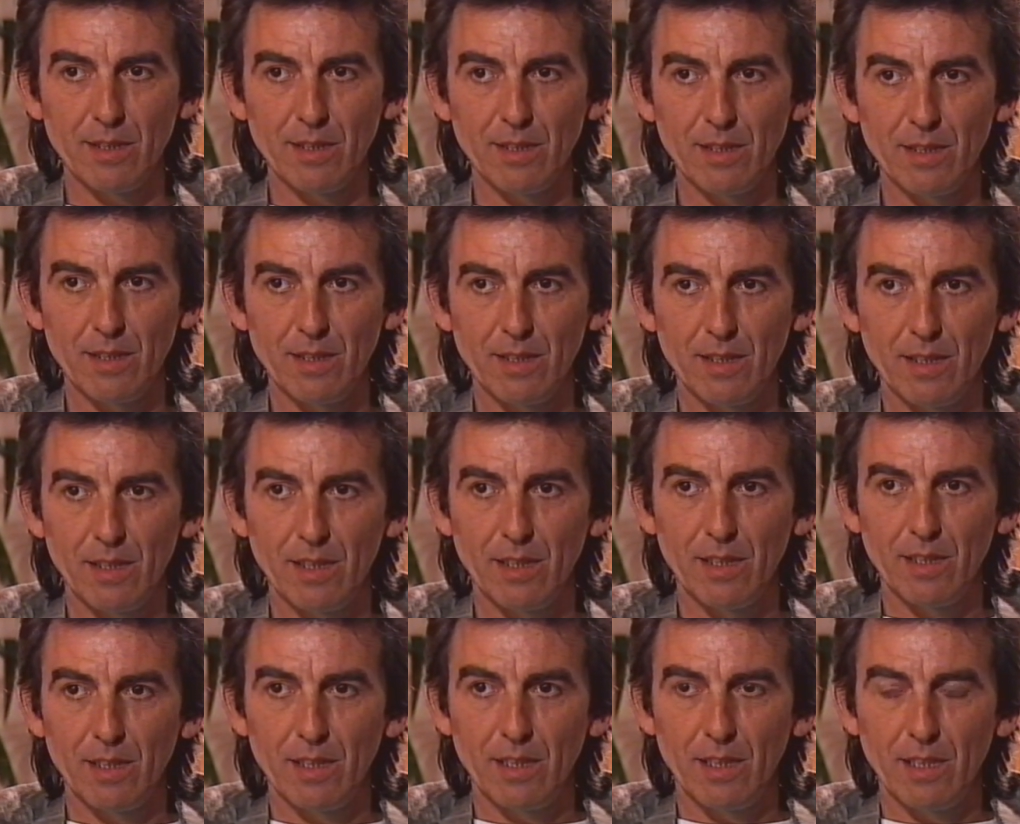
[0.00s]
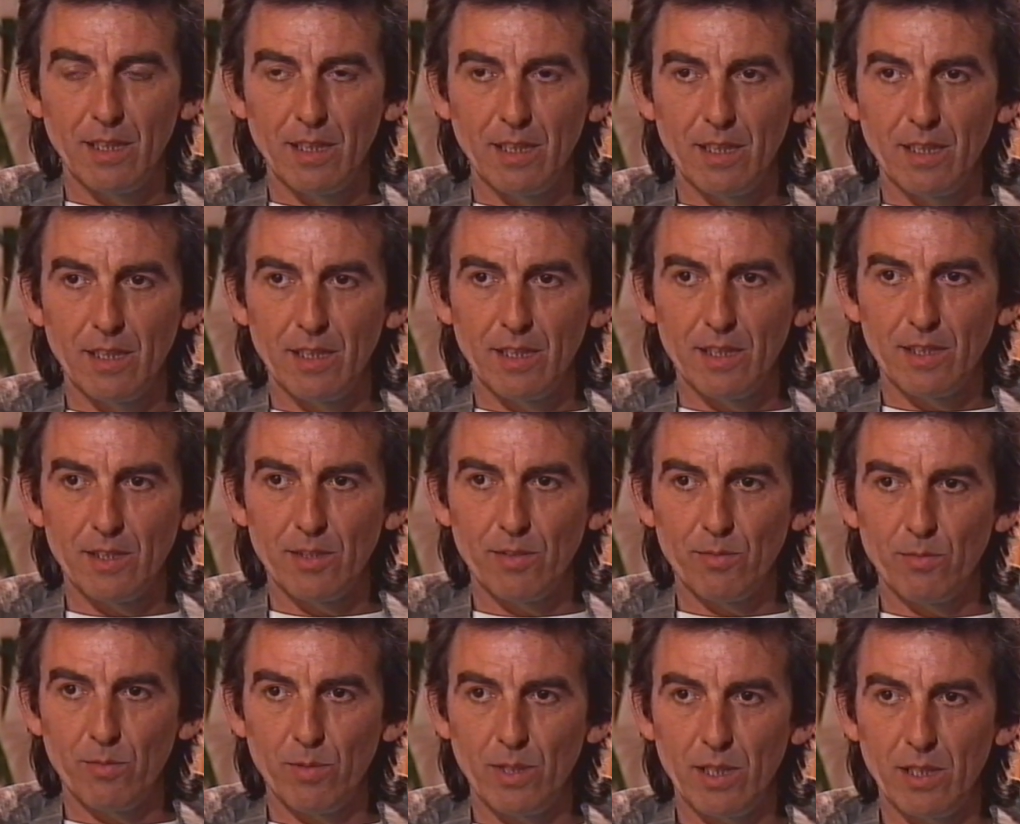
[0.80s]
Yeah. Because if you
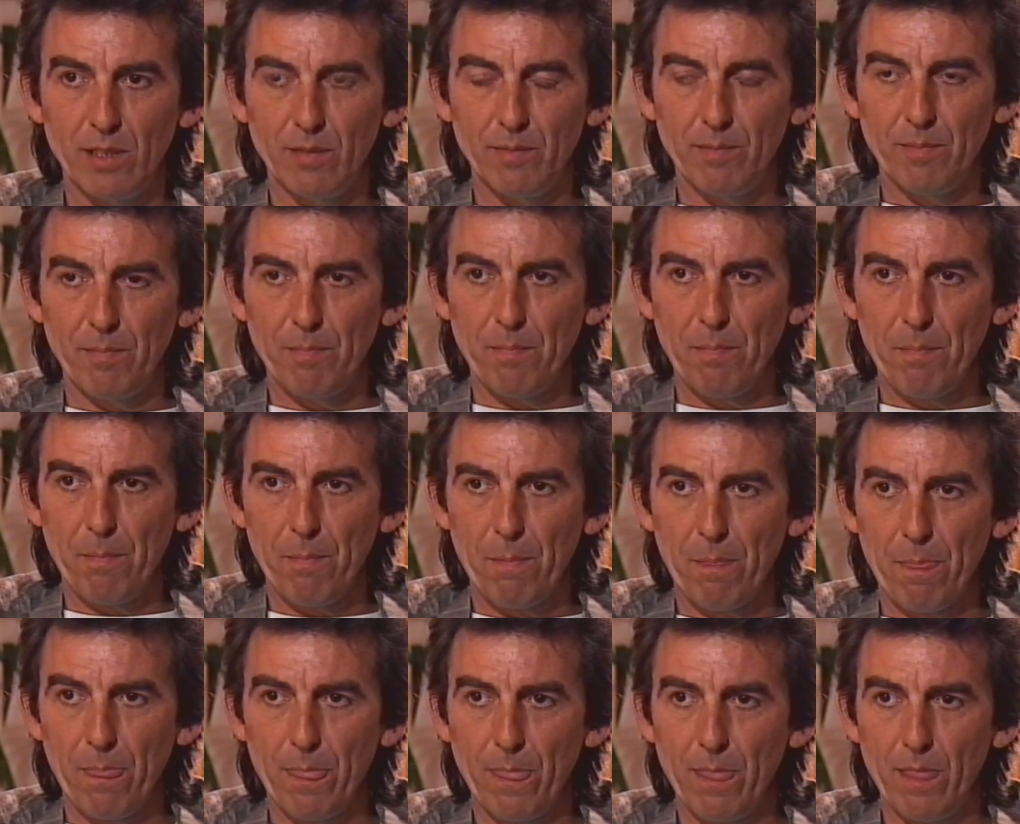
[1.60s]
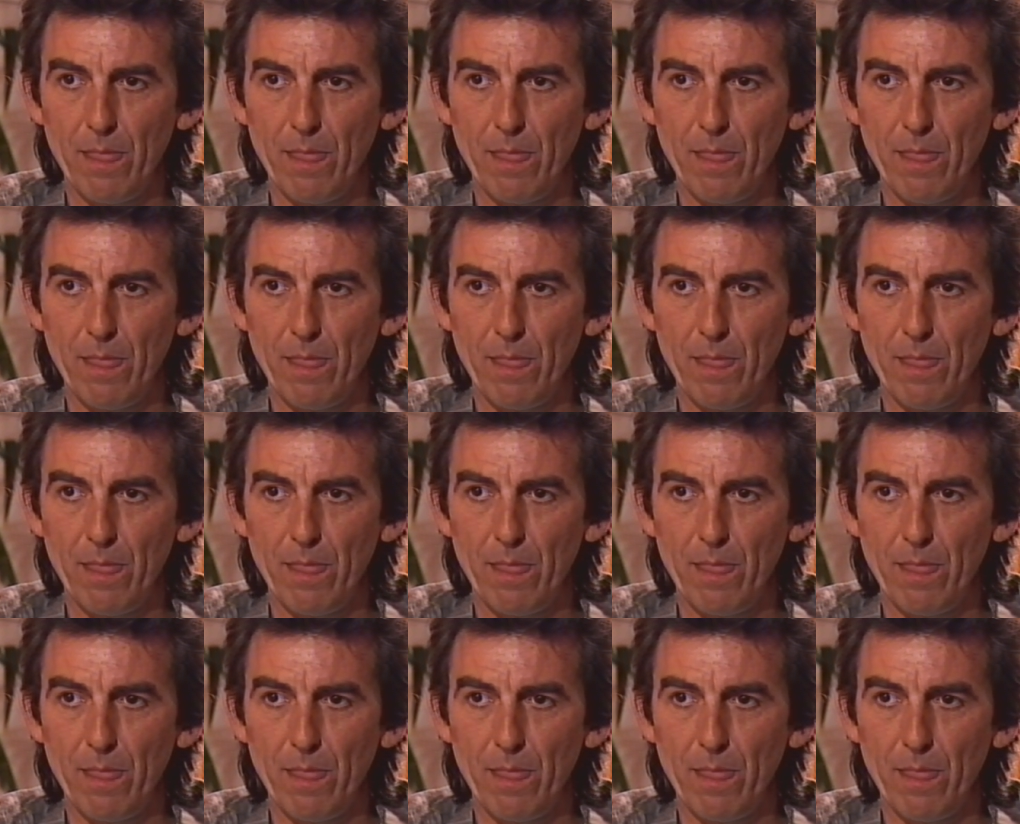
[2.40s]
go by the reports, it's